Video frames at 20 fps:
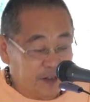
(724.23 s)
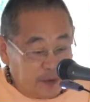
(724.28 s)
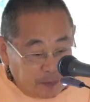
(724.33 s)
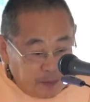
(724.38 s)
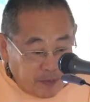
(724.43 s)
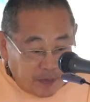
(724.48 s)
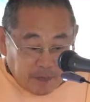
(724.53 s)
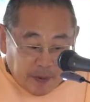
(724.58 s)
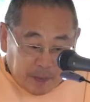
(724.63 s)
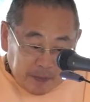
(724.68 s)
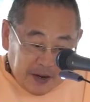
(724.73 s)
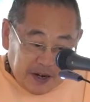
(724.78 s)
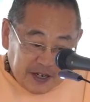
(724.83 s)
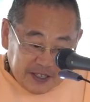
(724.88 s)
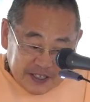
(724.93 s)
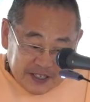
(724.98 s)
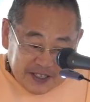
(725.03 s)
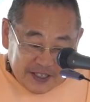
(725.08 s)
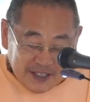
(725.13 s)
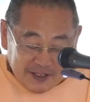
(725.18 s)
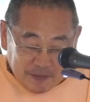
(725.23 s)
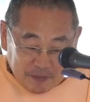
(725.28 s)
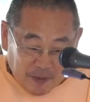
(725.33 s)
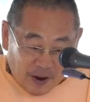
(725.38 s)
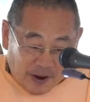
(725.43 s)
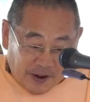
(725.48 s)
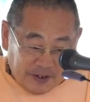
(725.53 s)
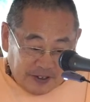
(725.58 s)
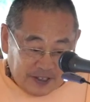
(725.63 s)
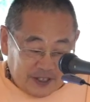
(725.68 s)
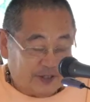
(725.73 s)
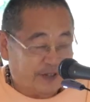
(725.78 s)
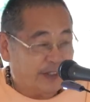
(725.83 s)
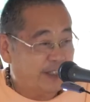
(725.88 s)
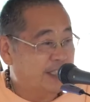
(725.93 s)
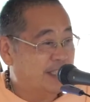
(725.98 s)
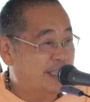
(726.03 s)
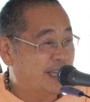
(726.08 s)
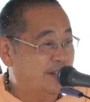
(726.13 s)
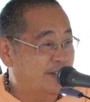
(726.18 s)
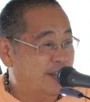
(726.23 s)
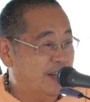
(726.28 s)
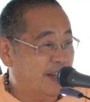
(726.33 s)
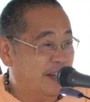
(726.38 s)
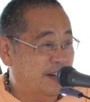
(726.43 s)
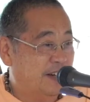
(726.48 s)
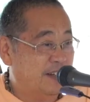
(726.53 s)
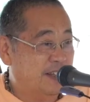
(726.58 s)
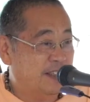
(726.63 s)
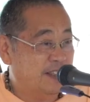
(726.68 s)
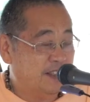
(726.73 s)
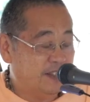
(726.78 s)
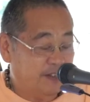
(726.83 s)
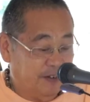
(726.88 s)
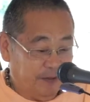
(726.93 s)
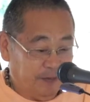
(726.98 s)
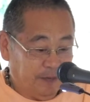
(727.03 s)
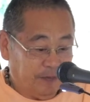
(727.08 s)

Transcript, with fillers: So Brahma makes the bodies for these living entities,